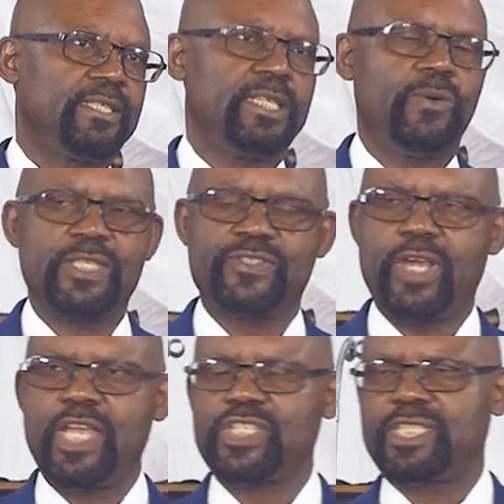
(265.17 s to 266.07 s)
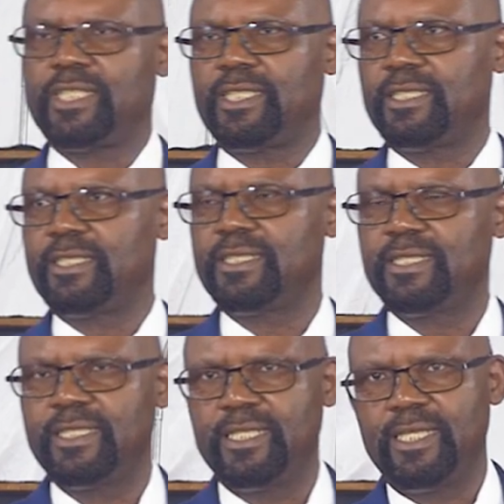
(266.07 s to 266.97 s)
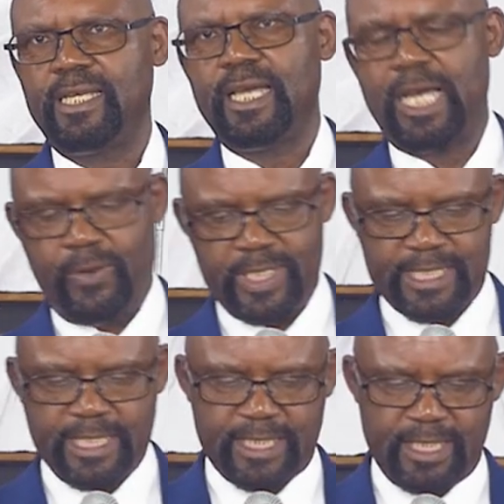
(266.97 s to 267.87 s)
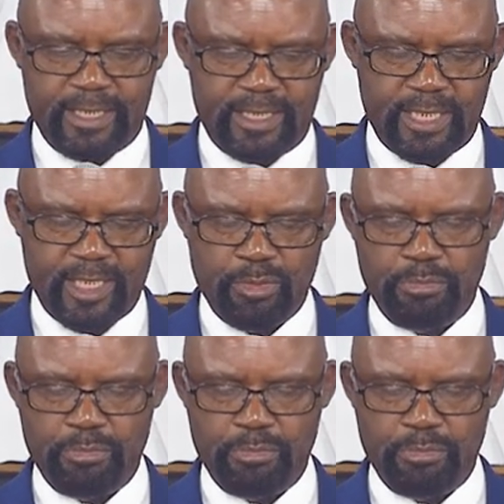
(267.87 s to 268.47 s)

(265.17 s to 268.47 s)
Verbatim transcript: she was rushing our second